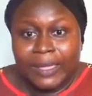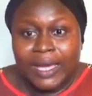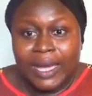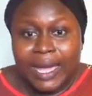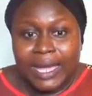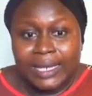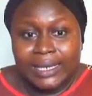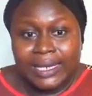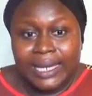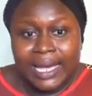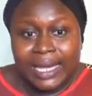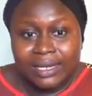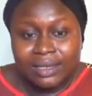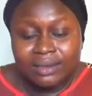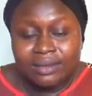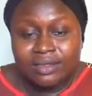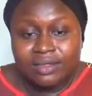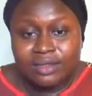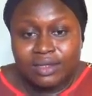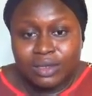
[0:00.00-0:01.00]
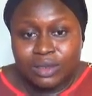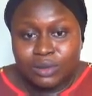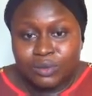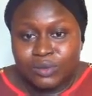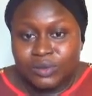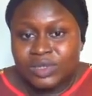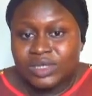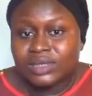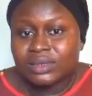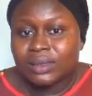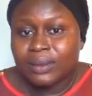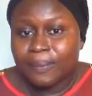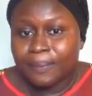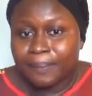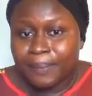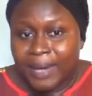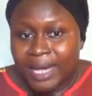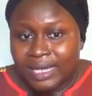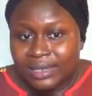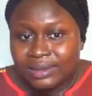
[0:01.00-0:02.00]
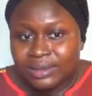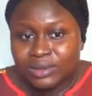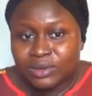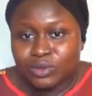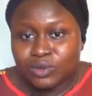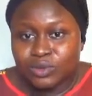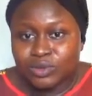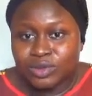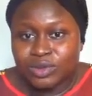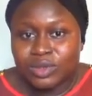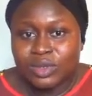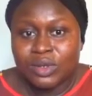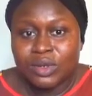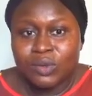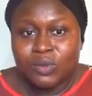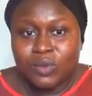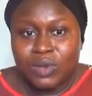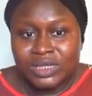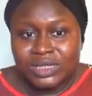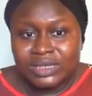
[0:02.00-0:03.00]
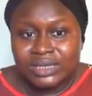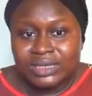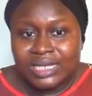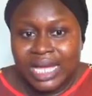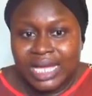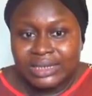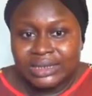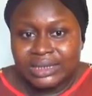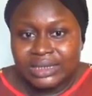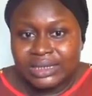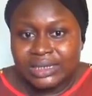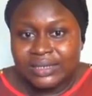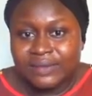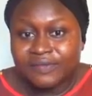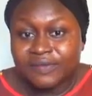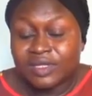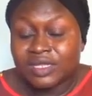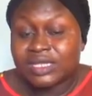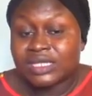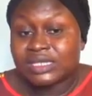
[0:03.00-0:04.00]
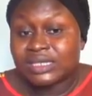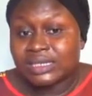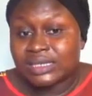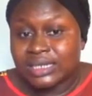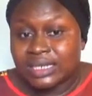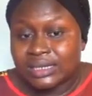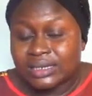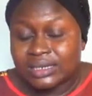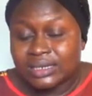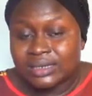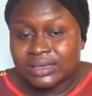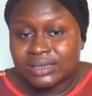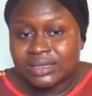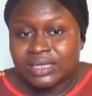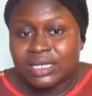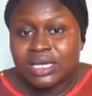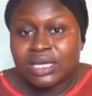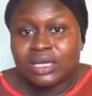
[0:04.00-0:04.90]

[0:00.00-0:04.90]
I like those bicycles. What is the adjective in this sentence?